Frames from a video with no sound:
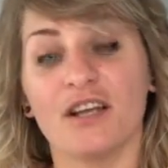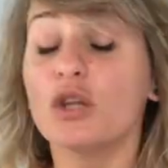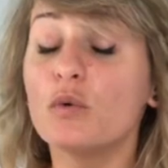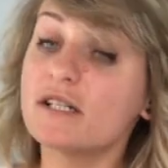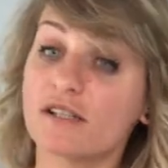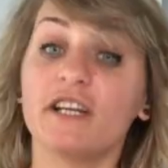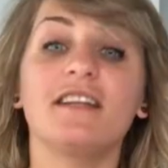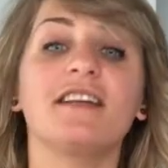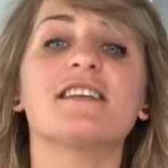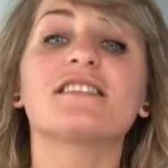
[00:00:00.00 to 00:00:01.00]
towards
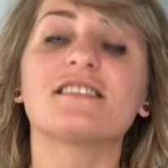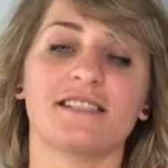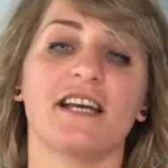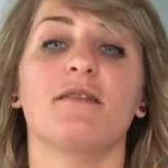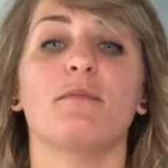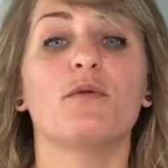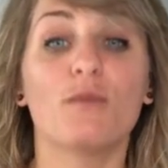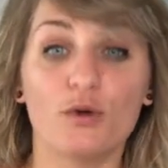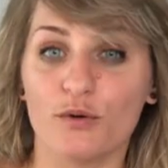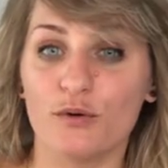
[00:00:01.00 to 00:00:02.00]
creating a sustainable
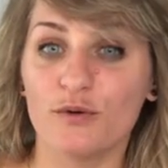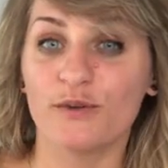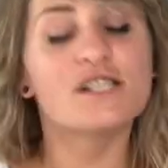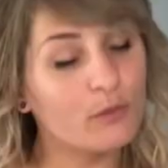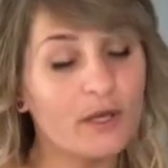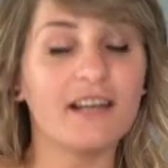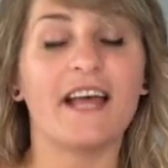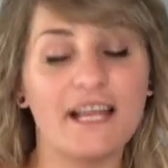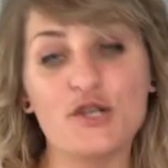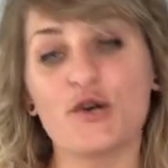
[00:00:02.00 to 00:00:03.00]
model so we can
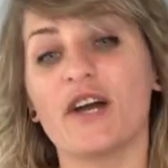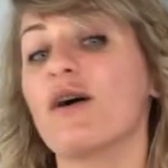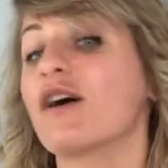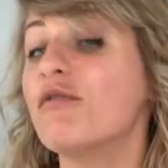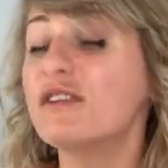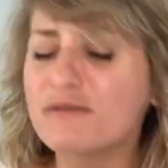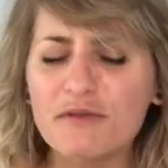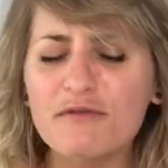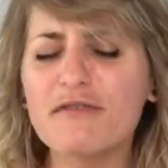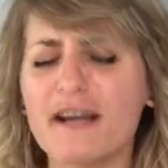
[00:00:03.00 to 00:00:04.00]
enjoy our coffees
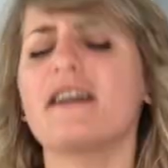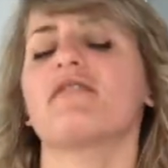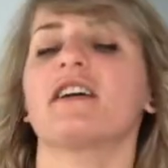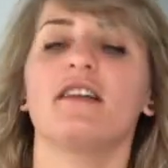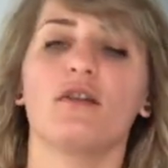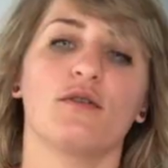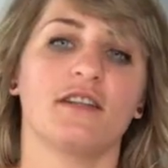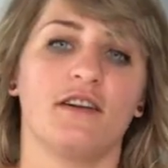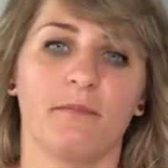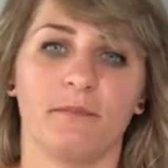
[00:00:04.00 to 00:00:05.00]
for a very long time.